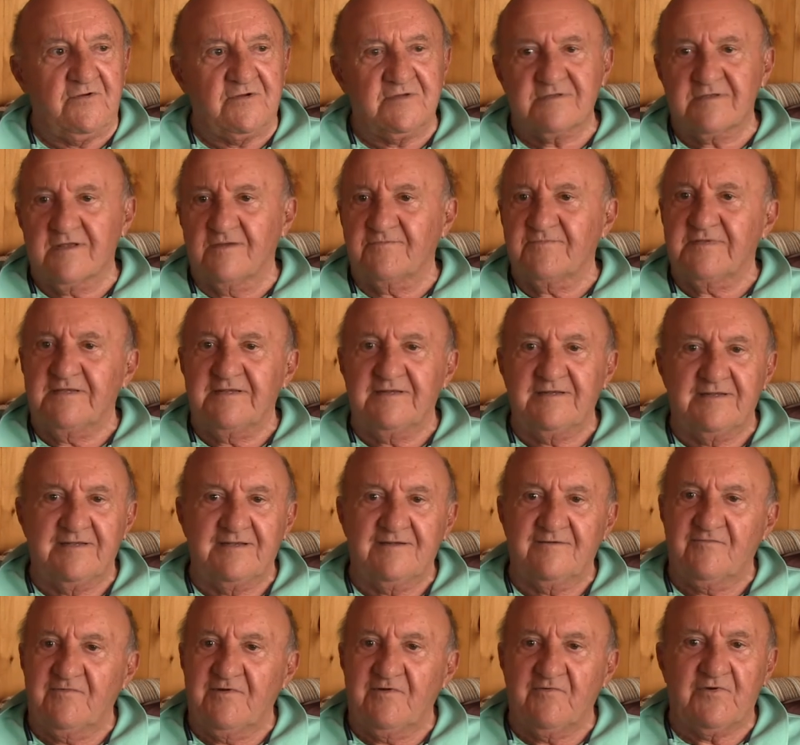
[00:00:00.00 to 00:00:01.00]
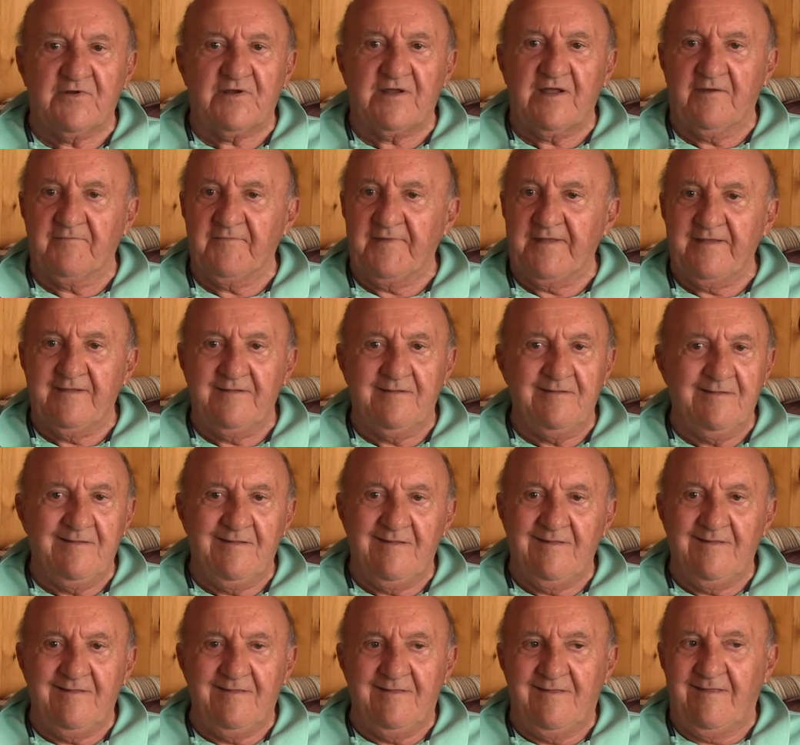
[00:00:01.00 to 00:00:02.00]
or something that we were coming.
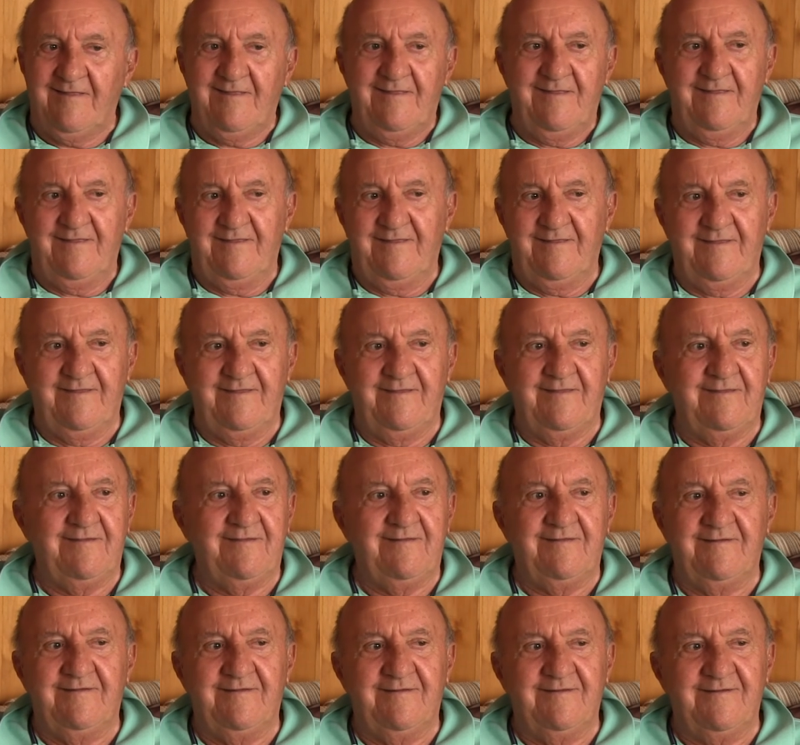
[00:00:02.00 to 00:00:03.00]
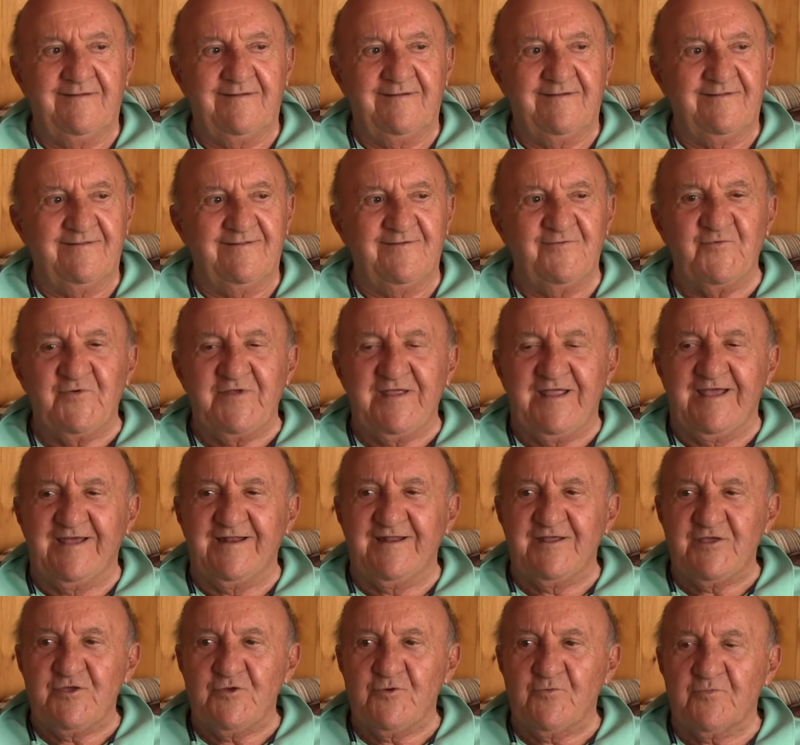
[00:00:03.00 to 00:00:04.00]
And uh, we had
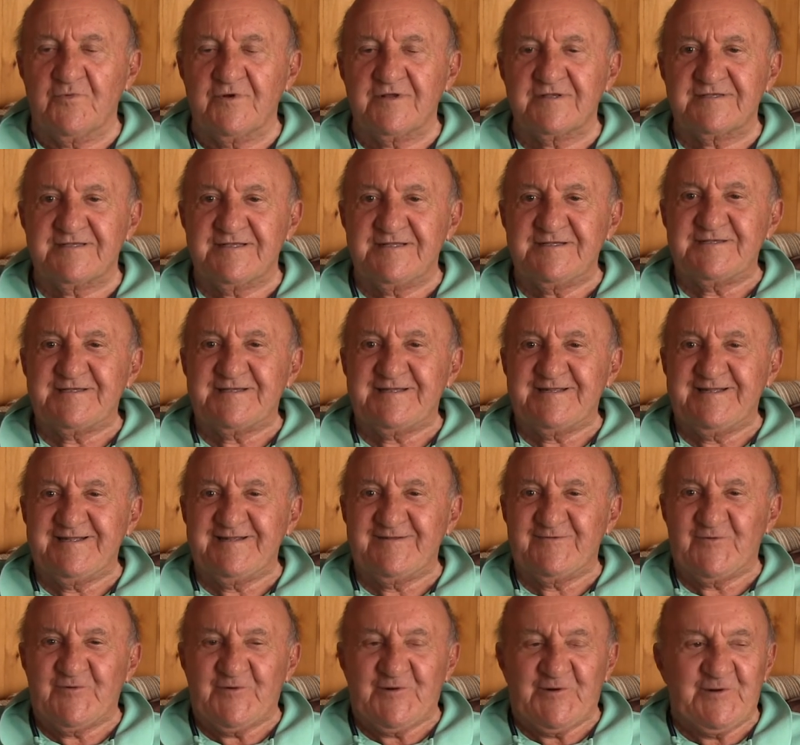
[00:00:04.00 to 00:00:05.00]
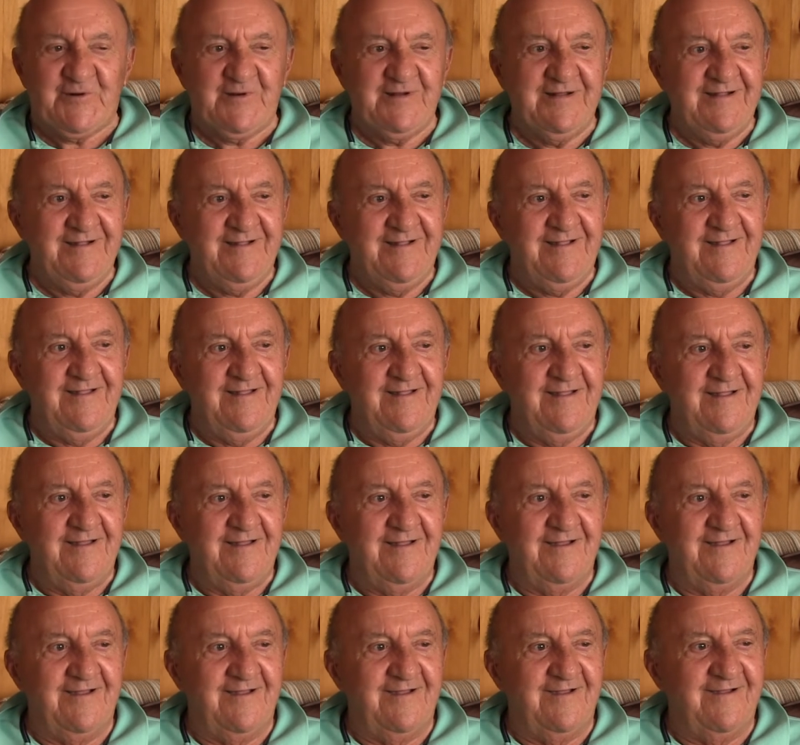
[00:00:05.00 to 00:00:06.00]
a humorous incident where
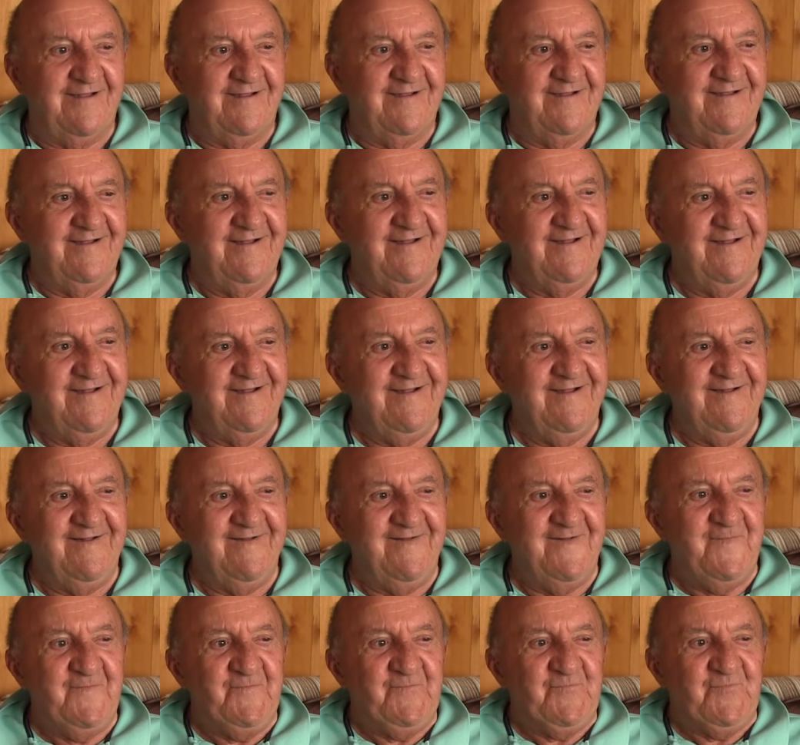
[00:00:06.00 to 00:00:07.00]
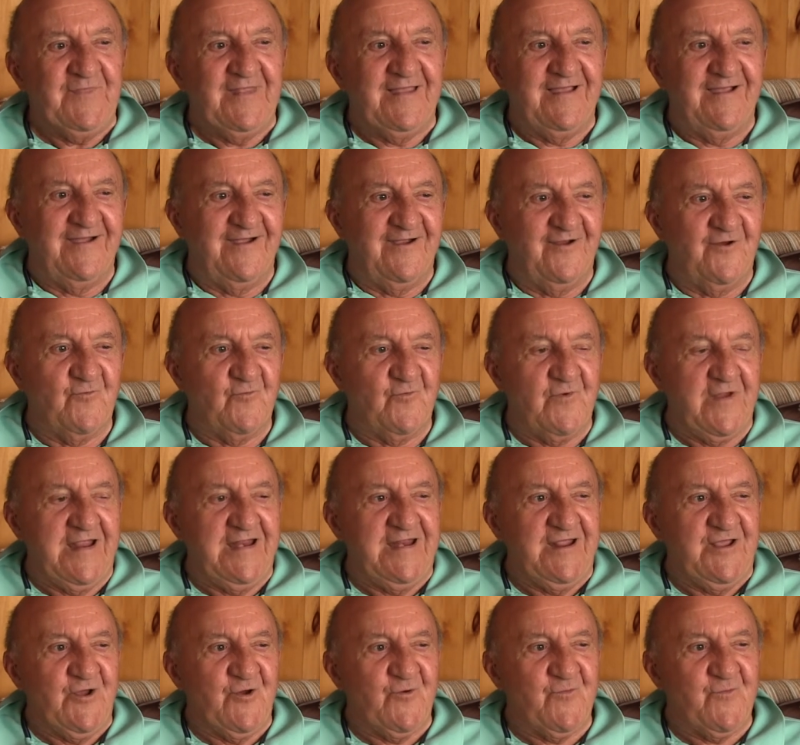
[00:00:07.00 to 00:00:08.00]
uh, a
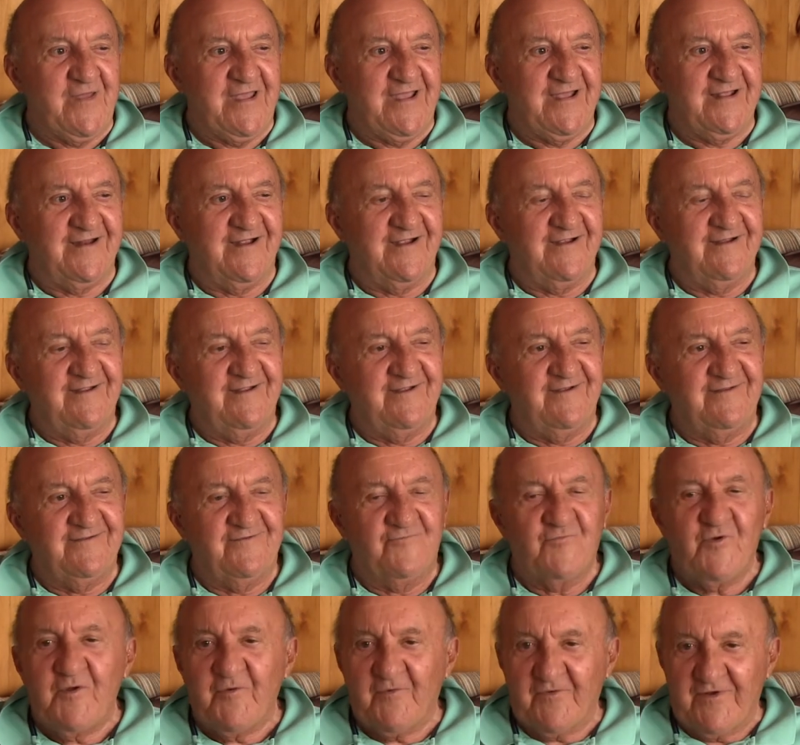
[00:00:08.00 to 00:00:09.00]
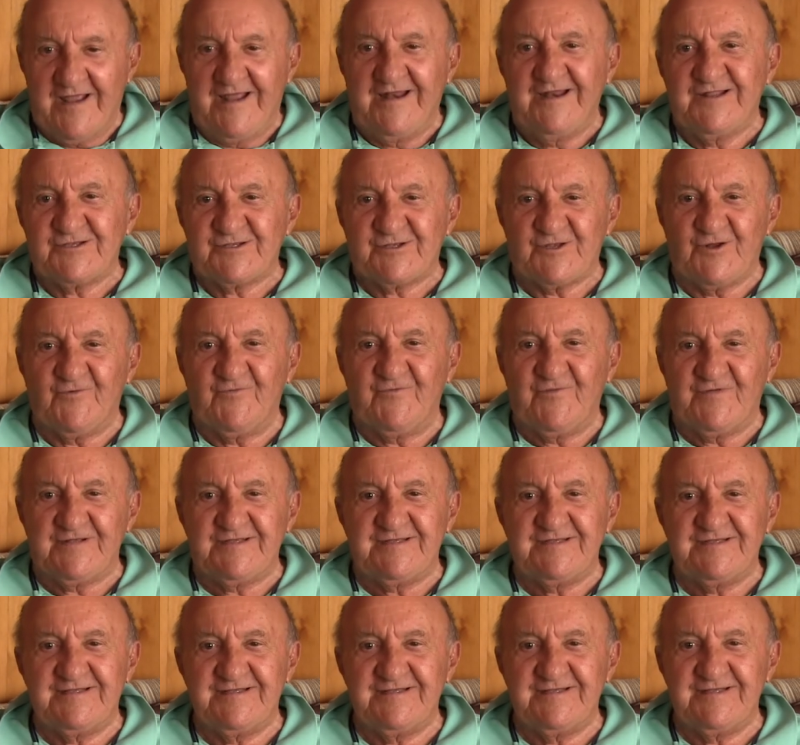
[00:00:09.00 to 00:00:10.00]
radio man, uh, we were on the
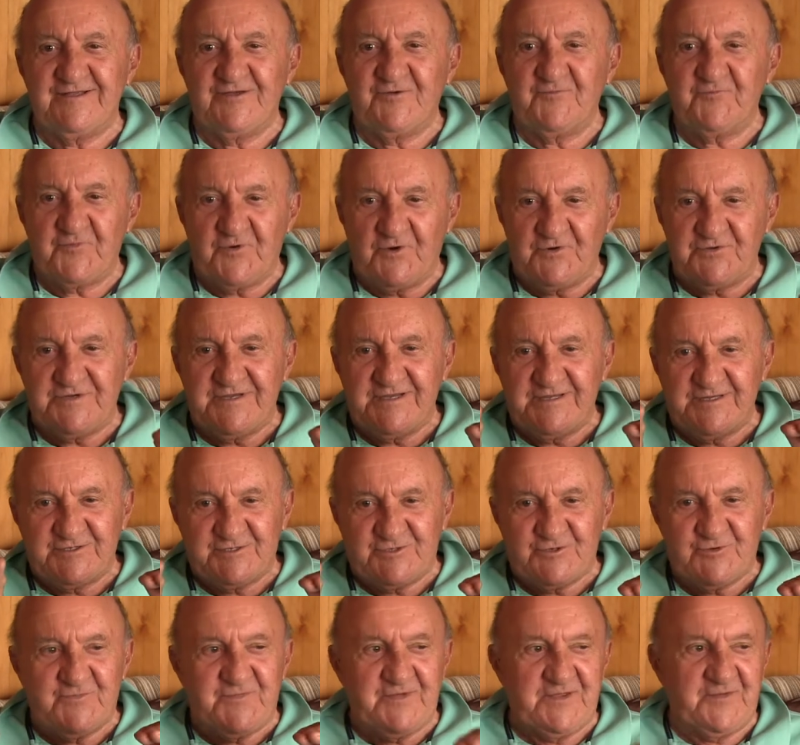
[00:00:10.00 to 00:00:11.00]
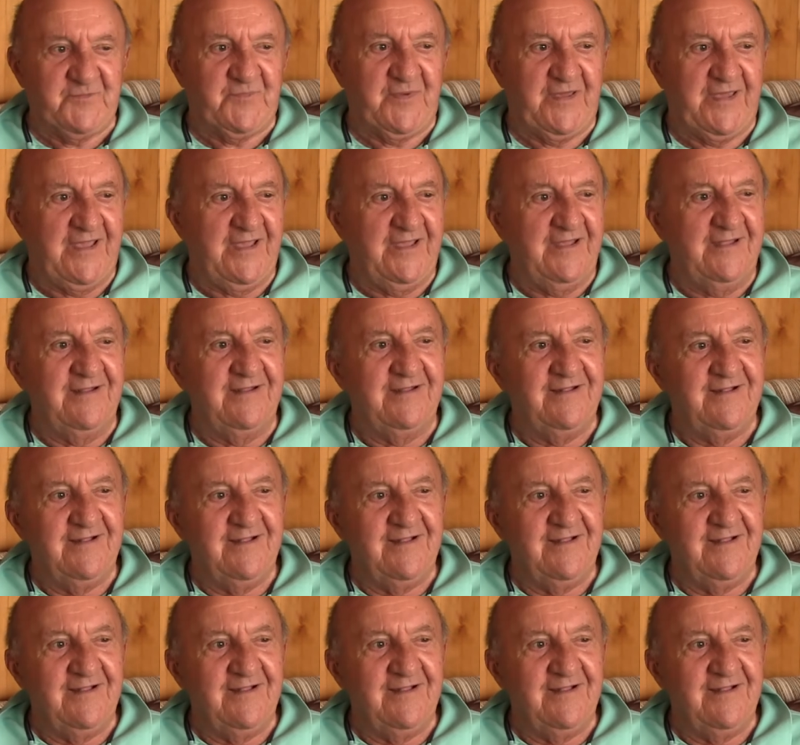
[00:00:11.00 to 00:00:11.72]
surface approaching Subic Bay.